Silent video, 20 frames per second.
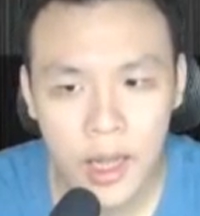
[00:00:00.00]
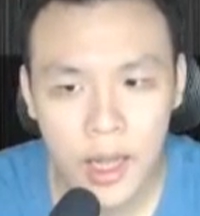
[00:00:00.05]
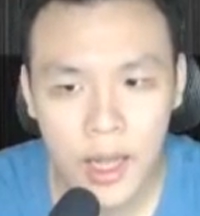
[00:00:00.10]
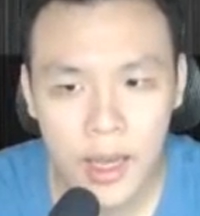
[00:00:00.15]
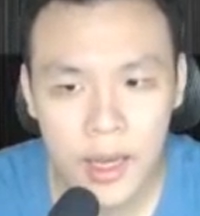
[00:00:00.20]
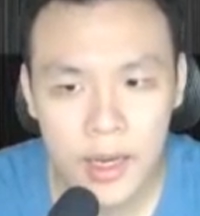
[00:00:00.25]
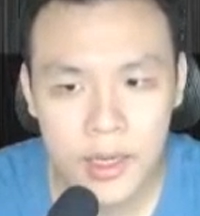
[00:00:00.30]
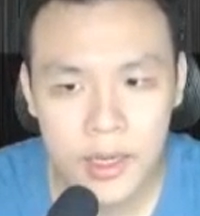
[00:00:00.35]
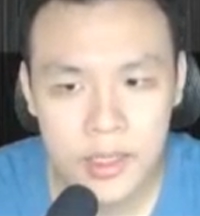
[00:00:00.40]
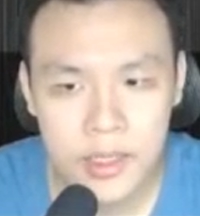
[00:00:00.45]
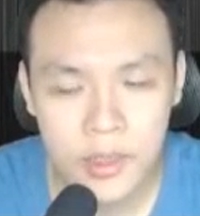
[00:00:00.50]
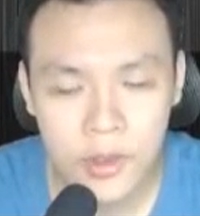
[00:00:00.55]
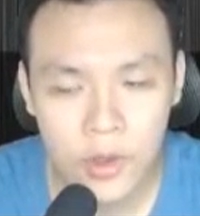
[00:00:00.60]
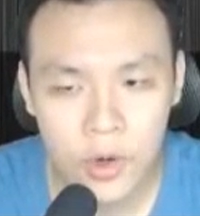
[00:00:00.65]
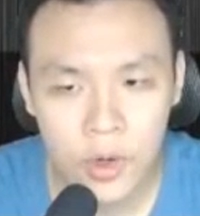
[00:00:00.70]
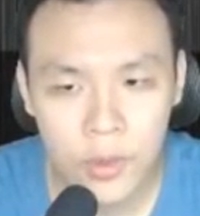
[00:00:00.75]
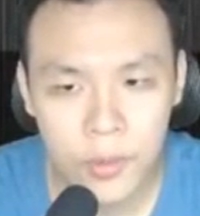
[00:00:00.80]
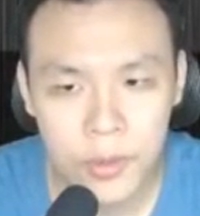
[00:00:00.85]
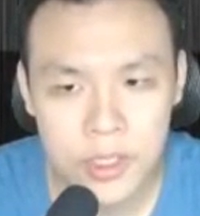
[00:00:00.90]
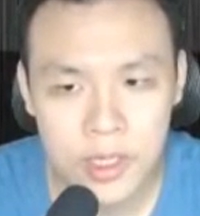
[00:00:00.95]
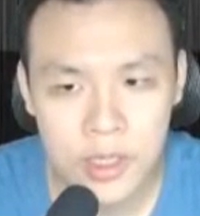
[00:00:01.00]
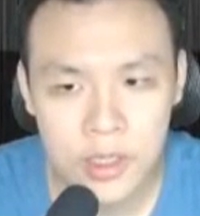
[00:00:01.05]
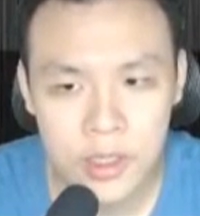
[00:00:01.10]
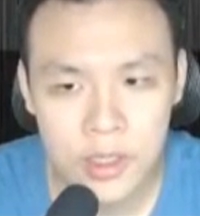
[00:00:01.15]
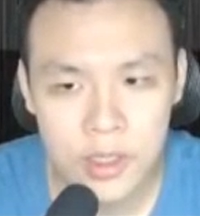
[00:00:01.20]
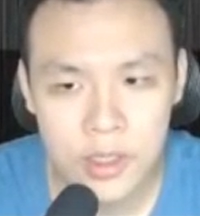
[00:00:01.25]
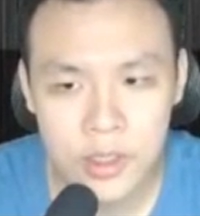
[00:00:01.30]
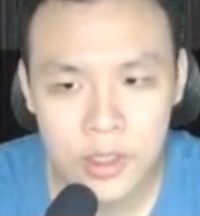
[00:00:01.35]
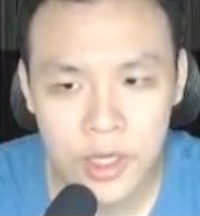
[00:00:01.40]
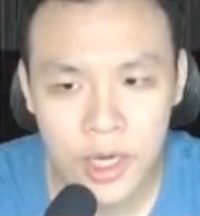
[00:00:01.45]
And it's 30%
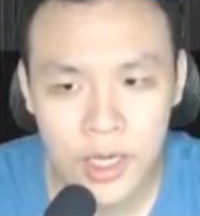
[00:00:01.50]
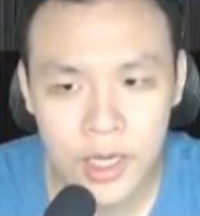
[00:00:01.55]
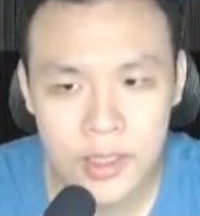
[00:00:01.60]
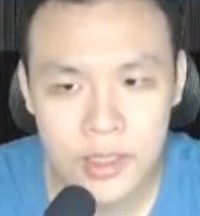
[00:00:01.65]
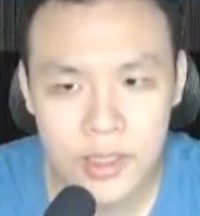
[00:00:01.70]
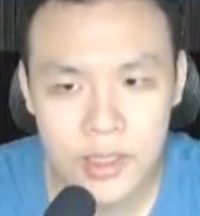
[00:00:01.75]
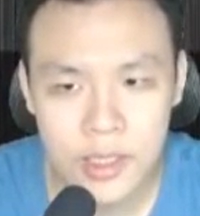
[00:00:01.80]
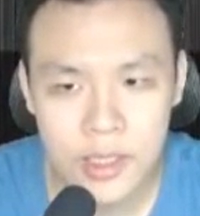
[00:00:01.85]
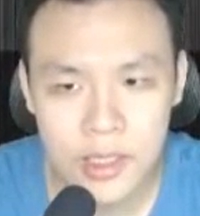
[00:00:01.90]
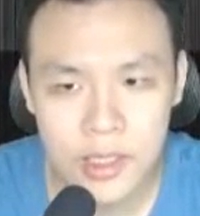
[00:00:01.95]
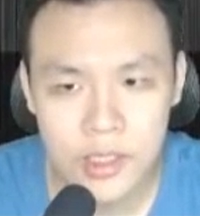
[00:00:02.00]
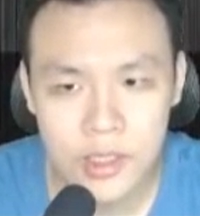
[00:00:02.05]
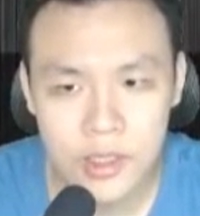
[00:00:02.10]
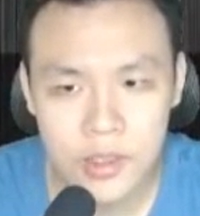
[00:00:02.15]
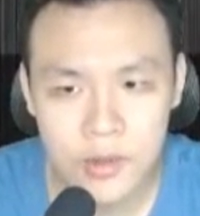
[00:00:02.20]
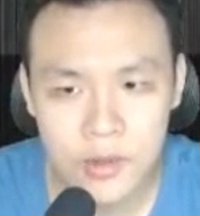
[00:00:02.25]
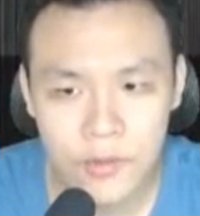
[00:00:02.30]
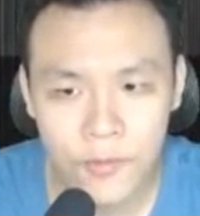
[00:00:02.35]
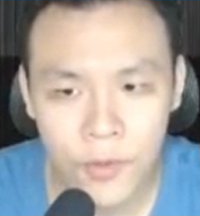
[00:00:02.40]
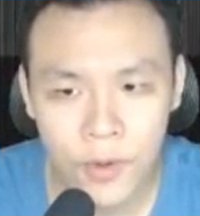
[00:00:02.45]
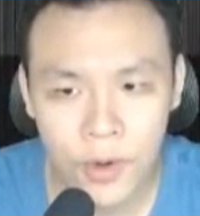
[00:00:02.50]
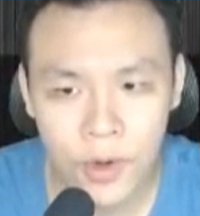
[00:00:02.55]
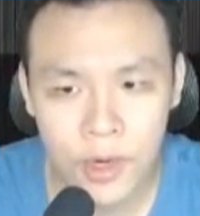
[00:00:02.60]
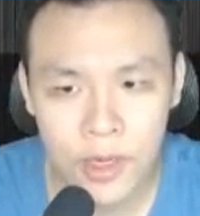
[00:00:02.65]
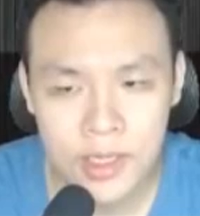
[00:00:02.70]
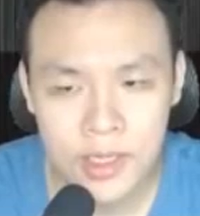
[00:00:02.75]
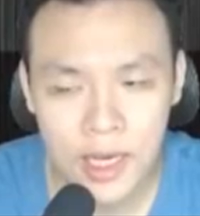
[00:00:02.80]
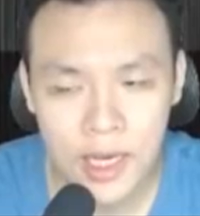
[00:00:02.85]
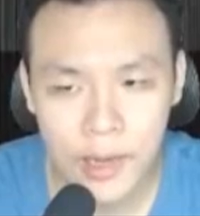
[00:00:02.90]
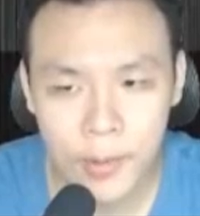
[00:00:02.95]
chance each for
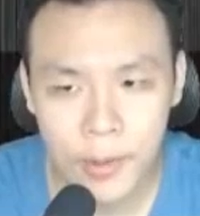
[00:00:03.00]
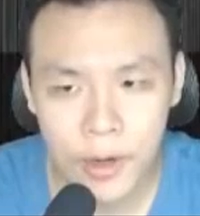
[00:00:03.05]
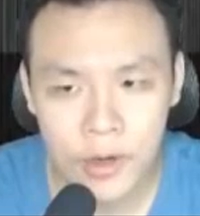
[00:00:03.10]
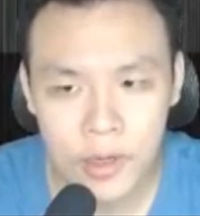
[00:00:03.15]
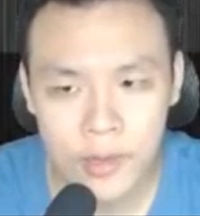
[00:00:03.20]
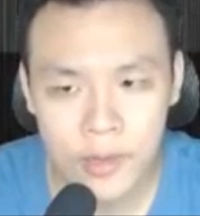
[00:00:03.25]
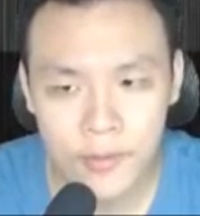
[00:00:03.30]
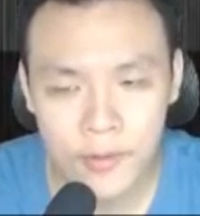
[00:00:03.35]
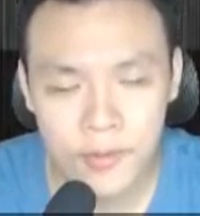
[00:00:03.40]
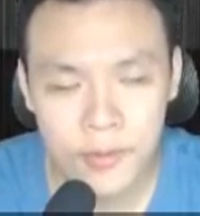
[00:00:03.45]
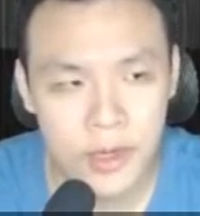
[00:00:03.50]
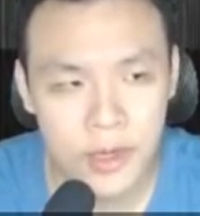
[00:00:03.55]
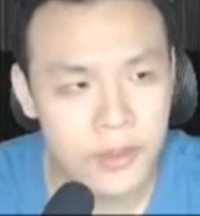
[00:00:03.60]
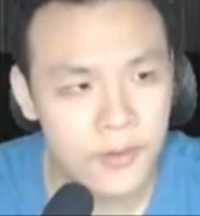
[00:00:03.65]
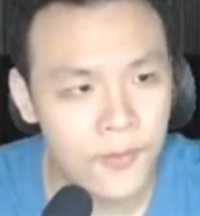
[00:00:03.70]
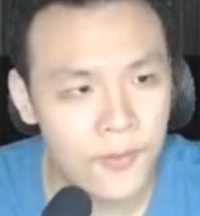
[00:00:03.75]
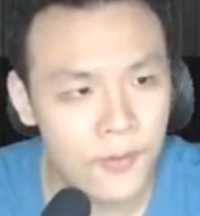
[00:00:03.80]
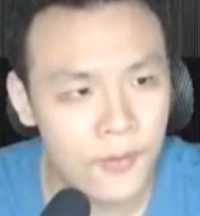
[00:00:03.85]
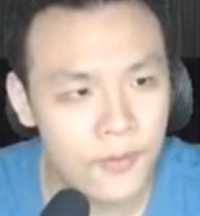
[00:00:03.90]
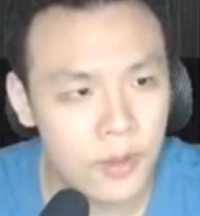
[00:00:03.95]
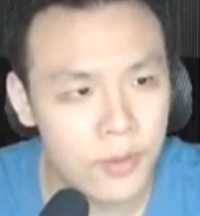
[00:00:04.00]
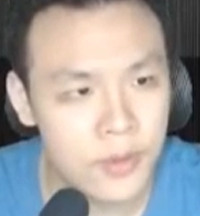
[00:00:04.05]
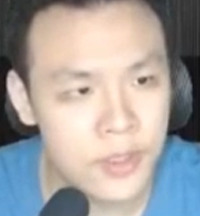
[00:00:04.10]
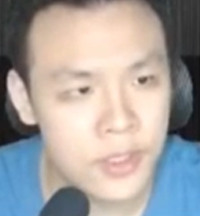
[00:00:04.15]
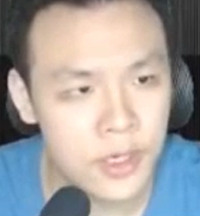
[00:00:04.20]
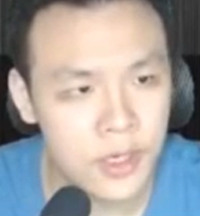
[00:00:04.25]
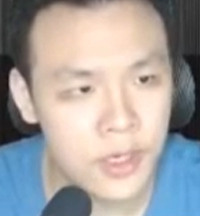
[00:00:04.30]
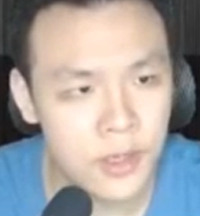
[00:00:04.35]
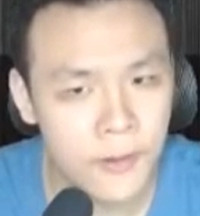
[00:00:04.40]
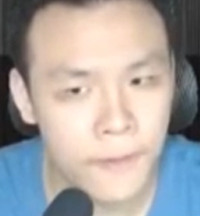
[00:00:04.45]
attack power debuff. Now it's
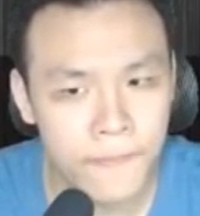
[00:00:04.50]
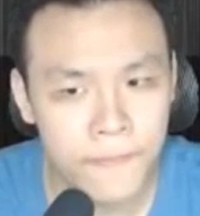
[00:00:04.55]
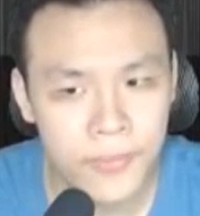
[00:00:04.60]
50%.